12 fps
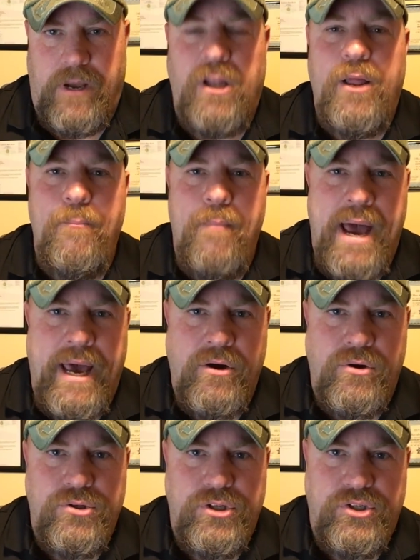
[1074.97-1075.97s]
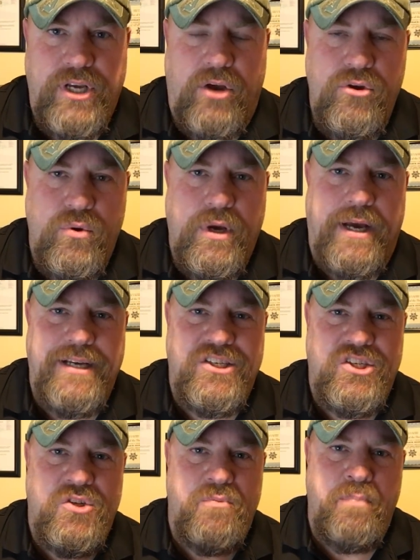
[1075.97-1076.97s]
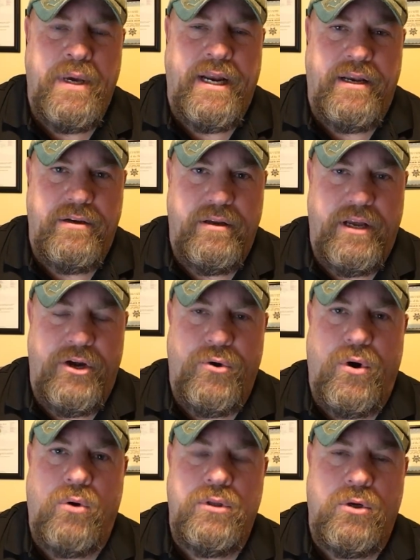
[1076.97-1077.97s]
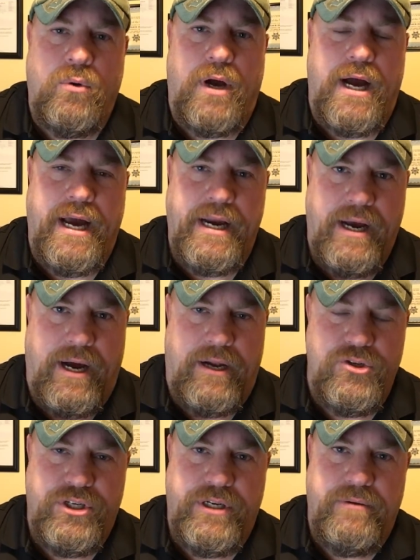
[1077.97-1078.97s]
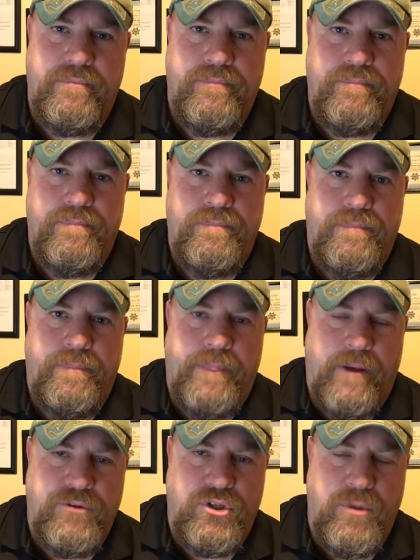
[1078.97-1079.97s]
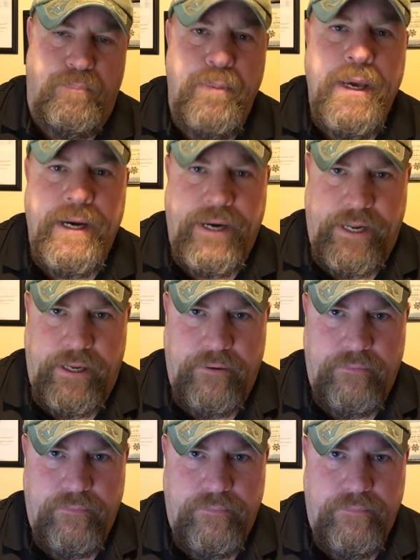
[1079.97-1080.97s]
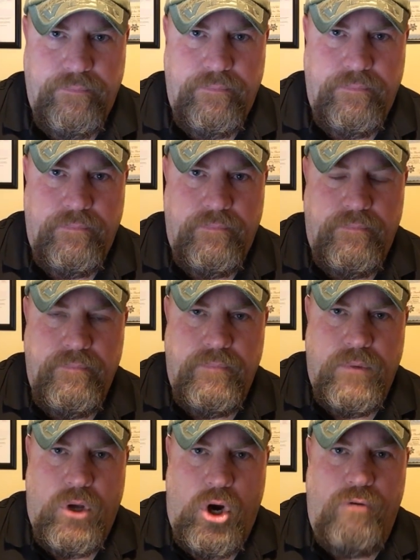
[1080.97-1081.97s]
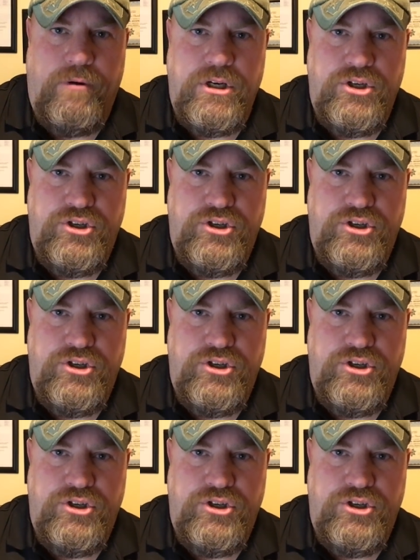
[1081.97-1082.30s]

All that matters is how you guys spin it in your own little ideology of stupidity over